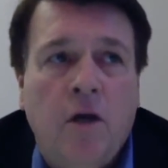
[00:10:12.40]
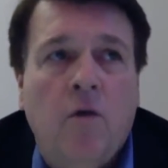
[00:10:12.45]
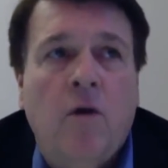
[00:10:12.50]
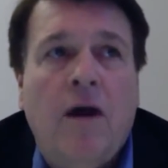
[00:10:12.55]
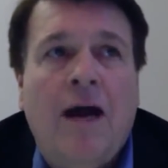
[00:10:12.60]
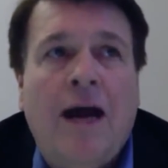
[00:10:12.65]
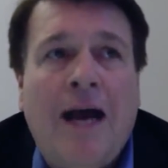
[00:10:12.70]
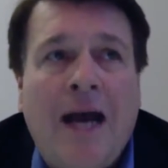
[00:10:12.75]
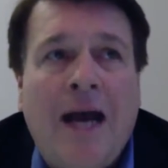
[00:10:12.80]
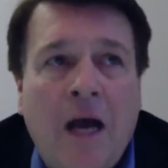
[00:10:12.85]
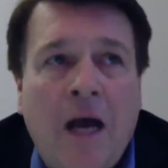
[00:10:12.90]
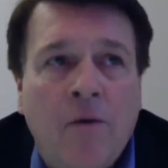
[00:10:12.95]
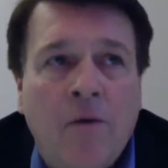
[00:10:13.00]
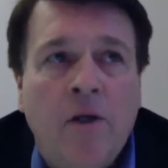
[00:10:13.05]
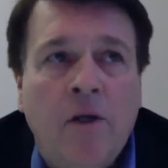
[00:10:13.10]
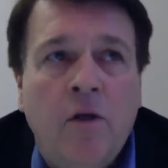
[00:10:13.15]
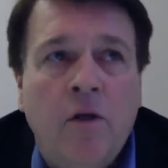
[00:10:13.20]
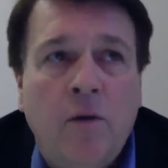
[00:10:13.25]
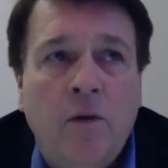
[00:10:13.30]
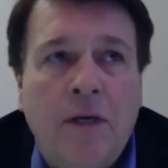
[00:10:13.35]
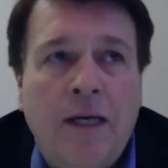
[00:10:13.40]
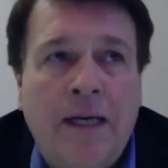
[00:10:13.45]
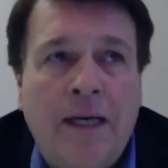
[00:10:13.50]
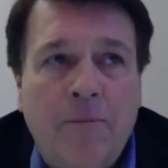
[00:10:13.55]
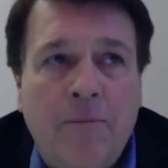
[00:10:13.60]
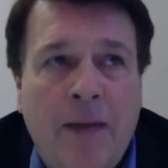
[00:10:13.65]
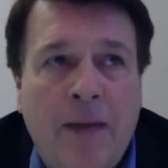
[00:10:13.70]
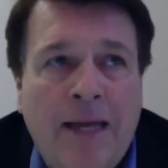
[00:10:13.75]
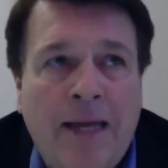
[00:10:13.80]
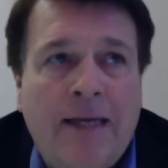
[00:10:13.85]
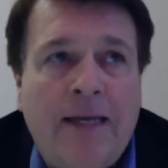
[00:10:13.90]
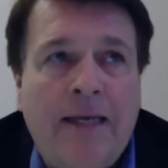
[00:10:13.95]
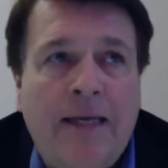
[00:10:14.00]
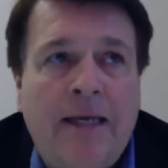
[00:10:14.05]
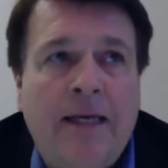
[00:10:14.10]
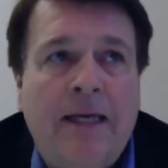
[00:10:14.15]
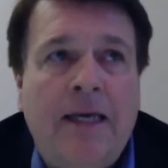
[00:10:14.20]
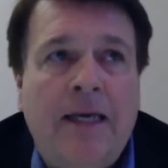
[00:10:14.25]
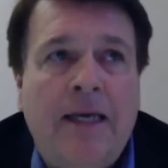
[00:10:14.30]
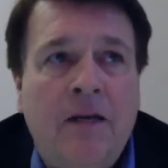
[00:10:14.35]
how are you
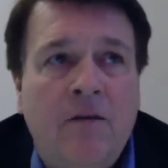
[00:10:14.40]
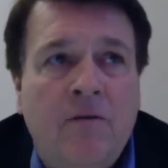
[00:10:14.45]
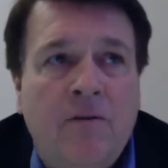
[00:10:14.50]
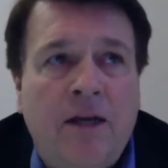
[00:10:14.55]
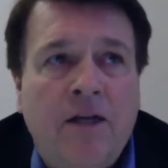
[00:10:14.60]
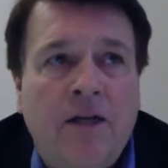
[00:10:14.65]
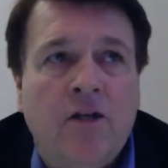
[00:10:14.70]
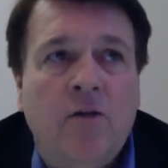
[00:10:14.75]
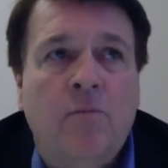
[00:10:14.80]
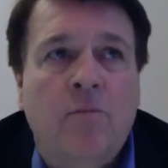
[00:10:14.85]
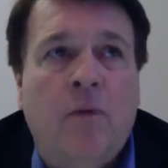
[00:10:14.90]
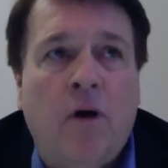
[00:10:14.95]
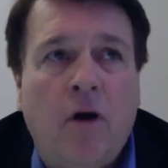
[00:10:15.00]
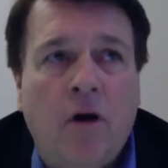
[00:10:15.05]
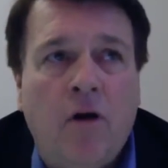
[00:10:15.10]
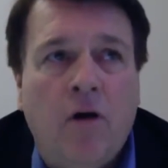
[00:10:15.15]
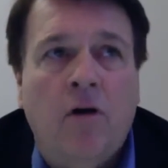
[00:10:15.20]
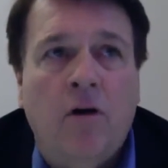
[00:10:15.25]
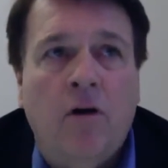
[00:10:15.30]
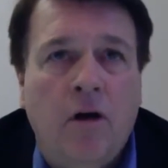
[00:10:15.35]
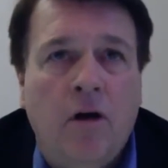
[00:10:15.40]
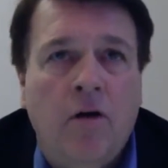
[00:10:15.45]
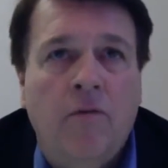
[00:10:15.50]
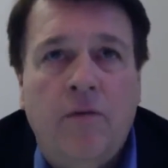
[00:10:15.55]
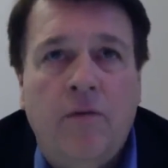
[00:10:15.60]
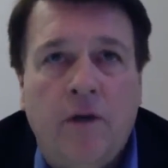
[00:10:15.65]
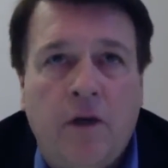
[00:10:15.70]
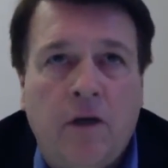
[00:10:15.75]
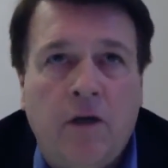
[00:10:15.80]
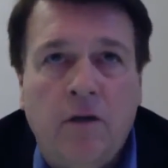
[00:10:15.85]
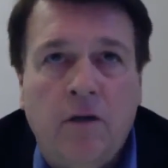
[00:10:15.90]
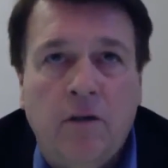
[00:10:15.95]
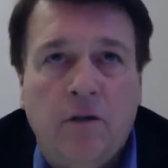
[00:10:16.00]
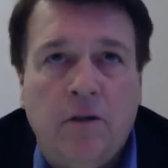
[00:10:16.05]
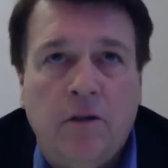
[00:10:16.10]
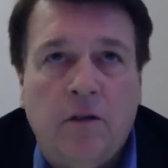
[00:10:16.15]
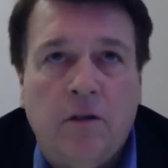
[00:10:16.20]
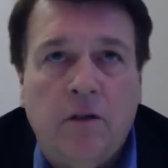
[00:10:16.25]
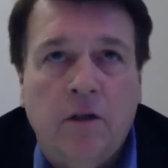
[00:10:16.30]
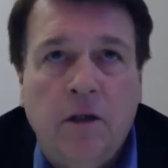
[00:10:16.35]
making innovation part of the
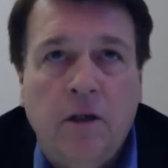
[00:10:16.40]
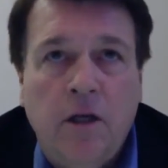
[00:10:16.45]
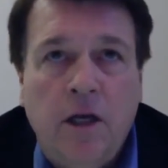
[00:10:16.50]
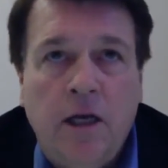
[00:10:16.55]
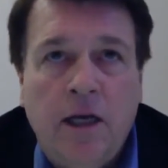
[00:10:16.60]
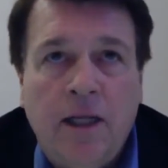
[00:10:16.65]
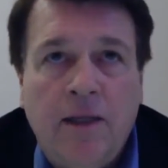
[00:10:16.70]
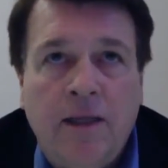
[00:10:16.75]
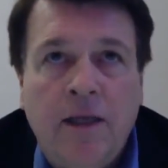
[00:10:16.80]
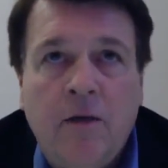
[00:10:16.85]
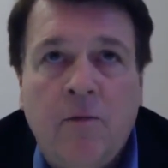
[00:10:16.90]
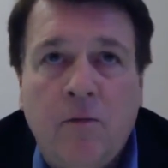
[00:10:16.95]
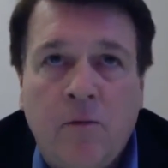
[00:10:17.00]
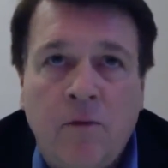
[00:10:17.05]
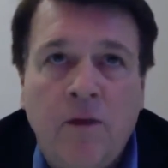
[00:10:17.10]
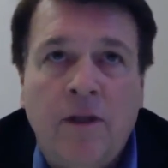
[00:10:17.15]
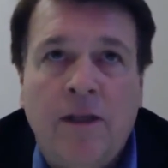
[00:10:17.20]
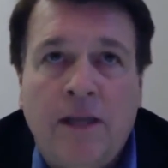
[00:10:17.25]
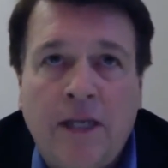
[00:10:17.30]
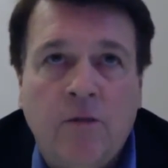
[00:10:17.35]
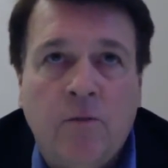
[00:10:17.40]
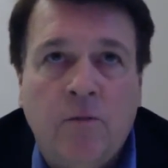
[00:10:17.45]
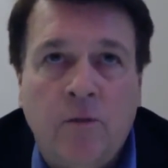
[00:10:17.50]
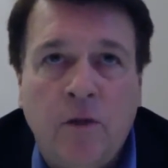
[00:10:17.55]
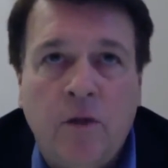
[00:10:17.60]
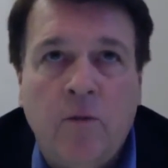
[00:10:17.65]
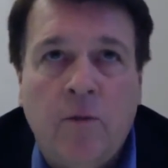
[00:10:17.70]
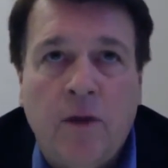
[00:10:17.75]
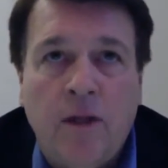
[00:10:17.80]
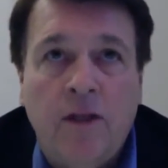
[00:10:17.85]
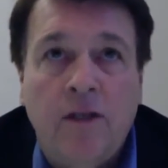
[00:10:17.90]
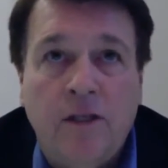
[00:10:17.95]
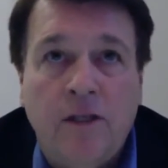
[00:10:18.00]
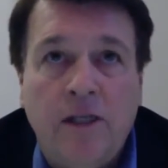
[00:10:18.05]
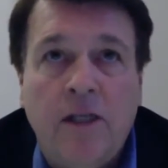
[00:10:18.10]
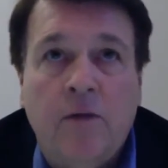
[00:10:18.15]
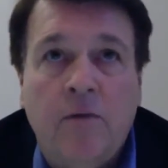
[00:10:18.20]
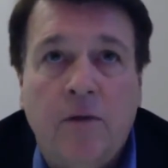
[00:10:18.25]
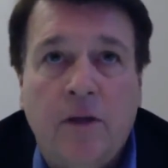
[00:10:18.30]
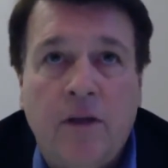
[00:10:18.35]
culture? And I think really that's really one of the
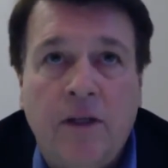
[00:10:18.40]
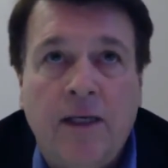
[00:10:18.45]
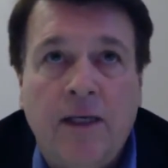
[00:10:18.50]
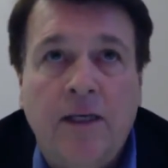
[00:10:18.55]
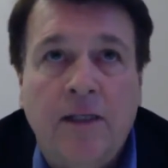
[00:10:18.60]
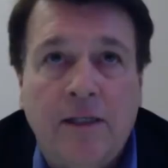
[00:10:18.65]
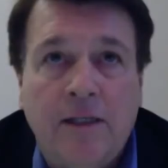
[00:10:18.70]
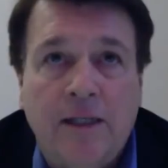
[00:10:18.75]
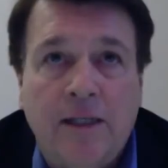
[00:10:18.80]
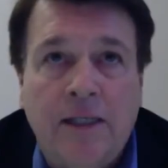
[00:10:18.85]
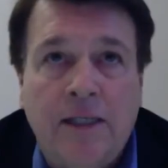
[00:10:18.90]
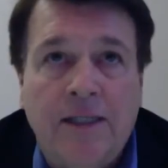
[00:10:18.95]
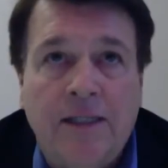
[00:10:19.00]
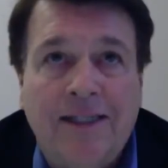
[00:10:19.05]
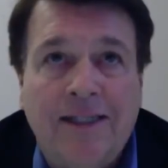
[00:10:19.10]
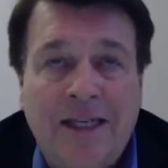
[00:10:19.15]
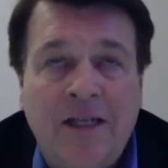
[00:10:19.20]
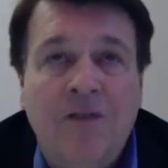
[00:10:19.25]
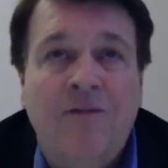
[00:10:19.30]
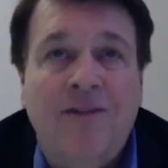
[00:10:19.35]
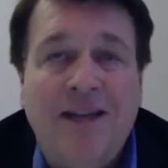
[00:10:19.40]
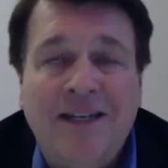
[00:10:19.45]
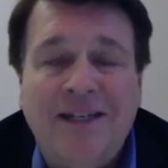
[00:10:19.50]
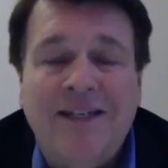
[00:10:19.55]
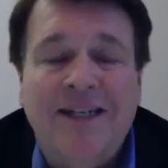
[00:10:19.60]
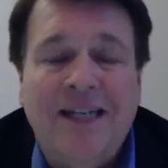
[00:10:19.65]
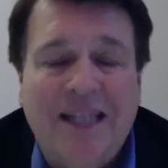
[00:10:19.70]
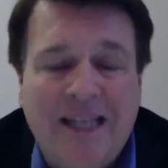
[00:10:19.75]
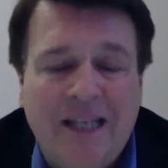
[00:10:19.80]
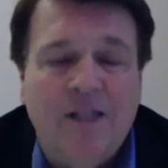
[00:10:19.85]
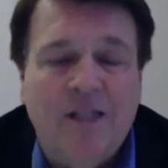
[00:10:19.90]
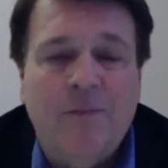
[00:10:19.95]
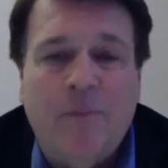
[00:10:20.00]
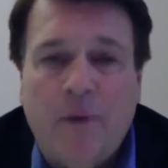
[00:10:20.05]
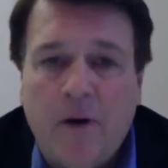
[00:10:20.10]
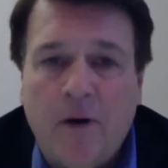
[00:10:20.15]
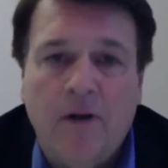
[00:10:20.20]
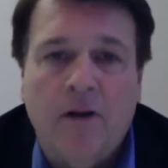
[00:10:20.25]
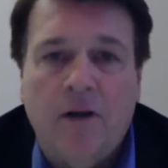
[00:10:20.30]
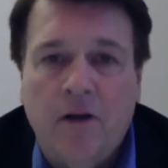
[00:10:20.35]
secret things is innovation is
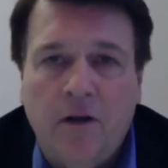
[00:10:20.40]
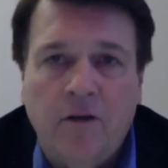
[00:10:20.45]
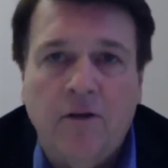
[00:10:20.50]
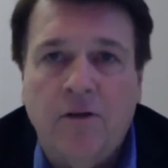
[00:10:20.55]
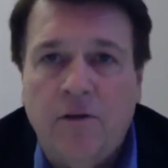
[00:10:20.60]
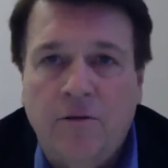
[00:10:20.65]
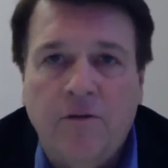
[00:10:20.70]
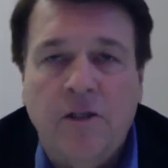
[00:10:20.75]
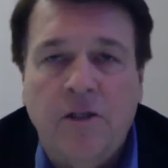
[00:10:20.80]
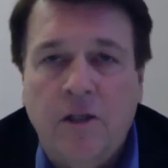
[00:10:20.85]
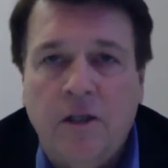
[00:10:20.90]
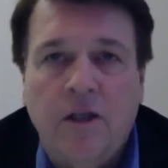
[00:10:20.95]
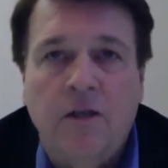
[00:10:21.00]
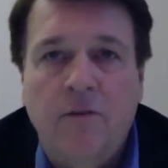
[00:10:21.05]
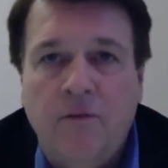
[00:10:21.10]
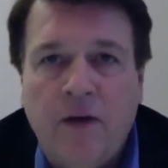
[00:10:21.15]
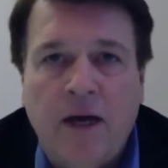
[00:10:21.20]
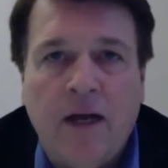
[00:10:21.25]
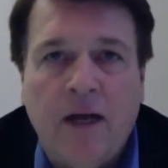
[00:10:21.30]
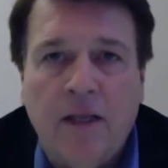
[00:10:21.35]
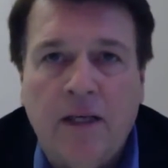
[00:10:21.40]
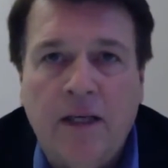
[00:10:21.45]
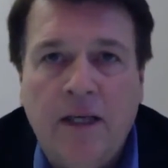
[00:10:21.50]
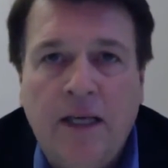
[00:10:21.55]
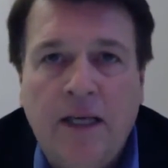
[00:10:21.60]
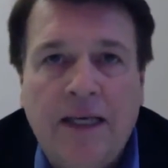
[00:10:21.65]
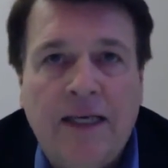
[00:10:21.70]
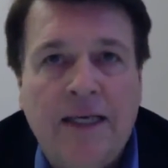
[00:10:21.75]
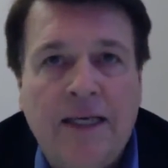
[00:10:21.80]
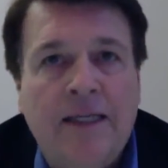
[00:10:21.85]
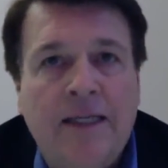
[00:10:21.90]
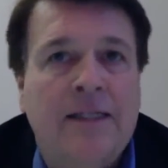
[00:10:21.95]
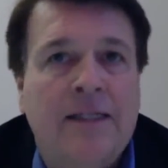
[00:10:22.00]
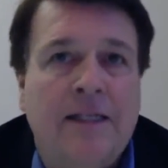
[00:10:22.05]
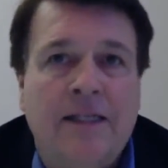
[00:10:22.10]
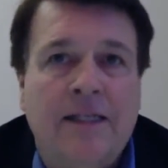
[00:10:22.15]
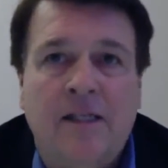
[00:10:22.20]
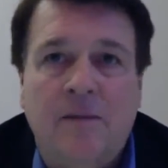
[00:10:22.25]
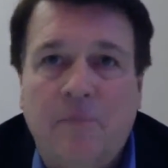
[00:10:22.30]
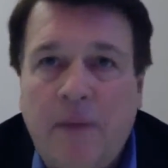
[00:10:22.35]
part of the culture of Silicon Valley. It's
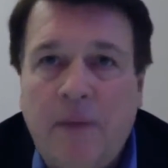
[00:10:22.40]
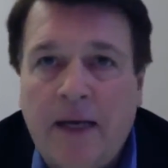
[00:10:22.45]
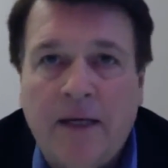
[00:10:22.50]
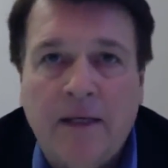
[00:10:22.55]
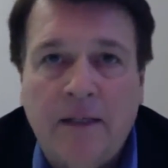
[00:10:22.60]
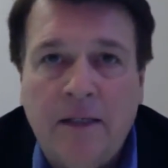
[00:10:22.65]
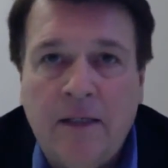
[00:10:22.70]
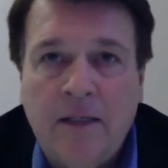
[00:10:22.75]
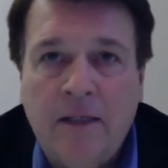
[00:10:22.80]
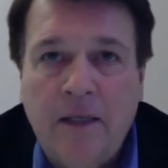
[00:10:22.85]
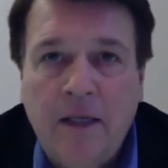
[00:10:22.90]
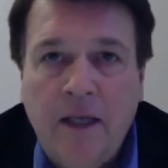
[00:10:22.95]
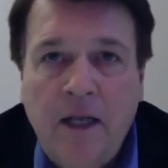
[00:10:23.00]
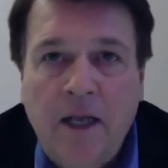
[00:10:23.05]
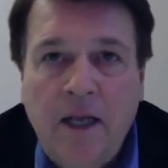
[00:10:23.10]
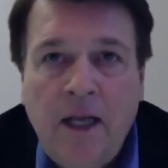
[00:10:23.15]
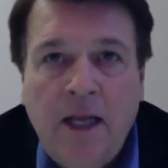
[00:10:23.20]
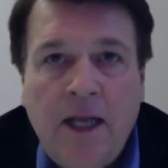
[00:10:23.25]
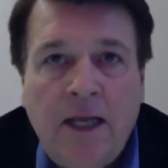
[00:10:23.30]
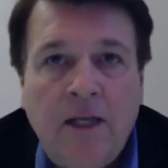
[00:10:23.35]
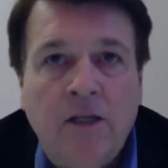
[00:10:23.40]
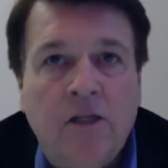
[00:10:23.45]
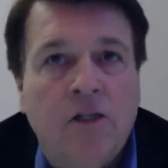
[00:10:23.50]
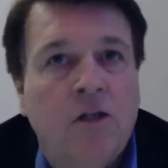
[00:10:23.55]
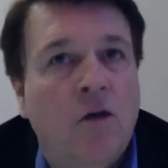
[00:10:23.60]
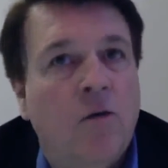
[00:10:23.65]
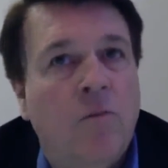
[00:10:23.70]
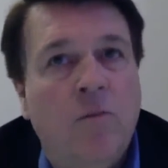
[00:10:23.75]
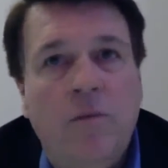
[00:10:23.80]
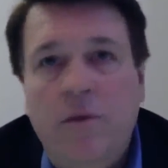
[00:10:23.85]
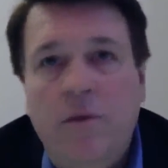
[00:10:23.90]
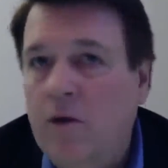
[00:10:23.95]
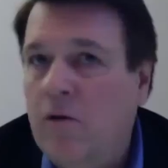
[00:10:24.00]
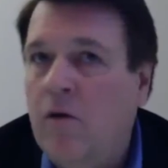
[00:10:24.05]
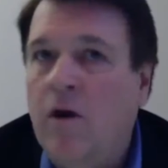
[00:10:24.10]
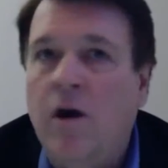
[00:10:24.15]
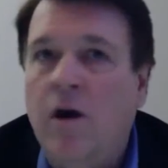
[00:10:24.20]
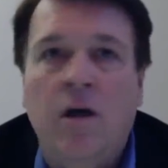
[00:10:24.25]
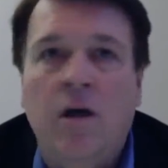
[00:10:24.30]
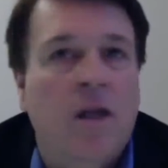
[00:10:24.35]
expected. And so there
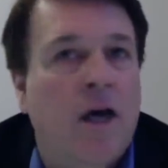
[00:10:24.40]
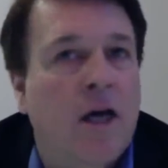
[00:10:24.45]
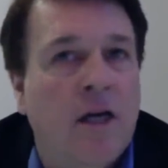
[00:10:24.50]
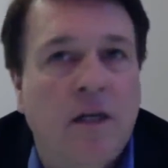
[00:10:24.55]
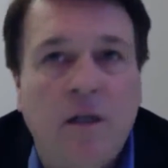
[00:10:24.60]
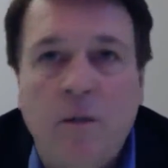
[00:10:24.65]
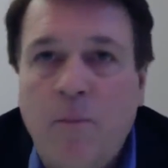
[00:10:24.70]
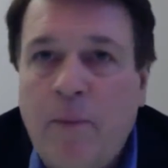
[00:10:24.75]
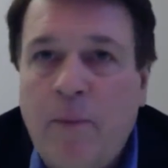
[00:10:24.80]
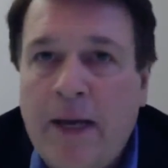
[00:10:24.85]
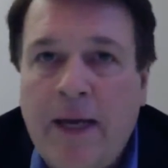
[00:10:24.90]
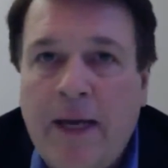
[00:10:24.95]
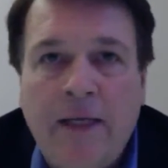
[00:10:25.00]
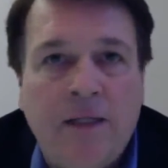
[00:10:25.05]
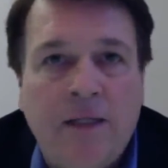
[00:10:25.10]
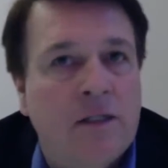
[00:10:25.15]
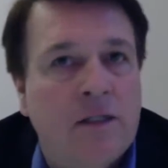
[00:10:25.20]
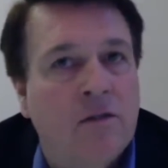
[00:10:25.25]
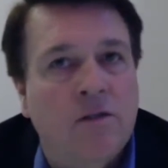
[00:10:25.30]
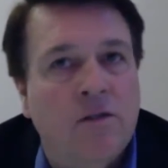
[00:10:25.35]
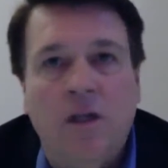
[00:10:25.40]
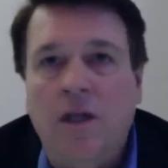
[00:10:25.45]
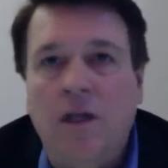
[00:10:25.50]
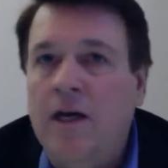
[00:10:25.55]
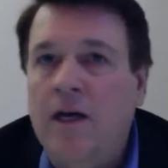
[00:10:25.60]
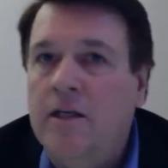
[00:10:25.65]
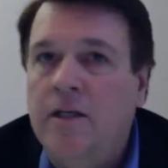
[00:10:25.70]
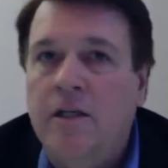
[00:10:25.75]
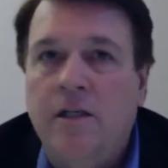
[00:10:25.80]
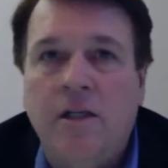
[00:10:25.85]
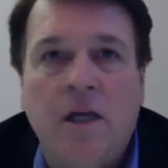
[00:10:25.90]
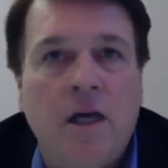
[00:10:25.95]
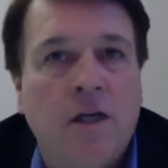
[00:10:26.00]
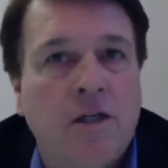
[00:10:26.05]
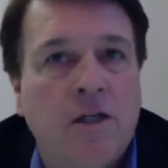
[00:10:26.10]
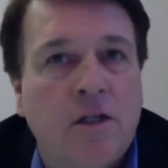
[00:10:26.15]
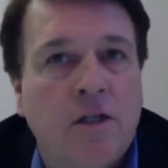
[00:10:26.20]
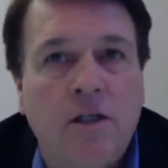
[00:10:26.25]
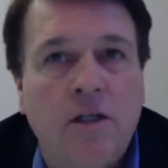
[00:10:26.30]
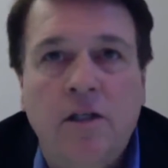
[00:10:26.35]
are a lot of debates. There's a lot of
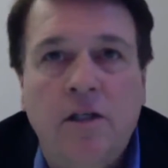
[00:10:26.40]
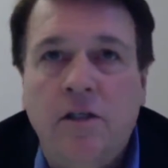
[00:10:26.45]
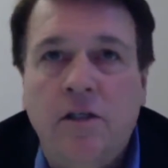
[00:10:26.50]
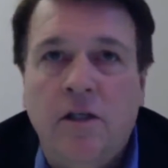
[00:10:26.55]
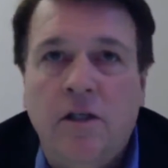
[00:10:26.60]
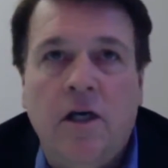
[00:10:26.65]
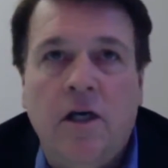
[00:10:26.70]
discussions